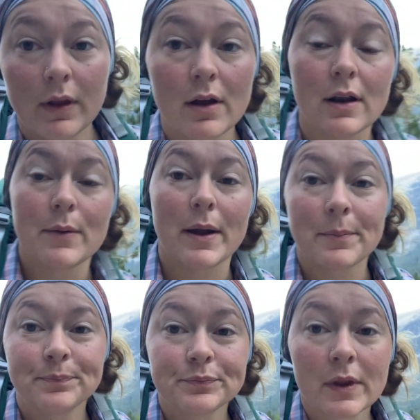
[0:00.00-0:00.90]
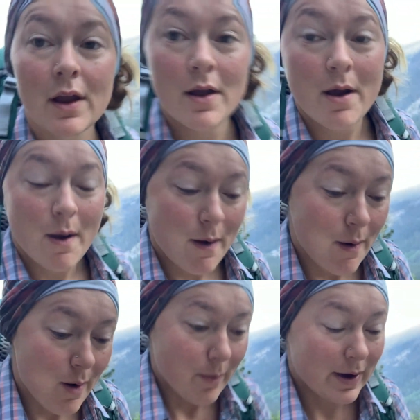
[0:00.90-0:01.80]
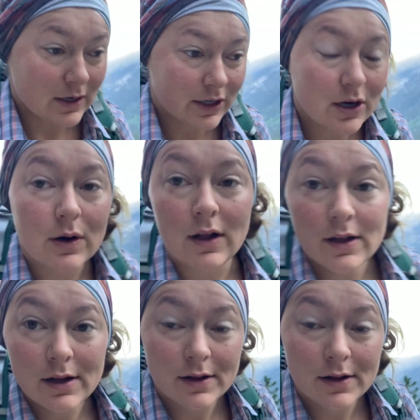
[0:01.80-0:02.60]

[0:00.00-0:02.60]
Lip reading: Anyway, better go. I'll